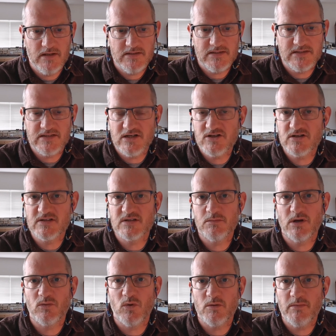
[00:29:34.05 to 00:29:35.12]
decisions
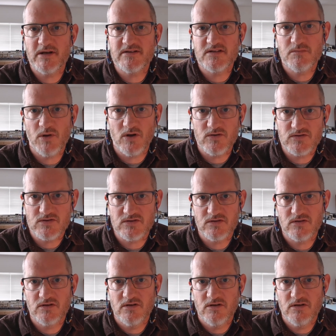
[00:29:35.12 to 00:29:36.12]
about what matters most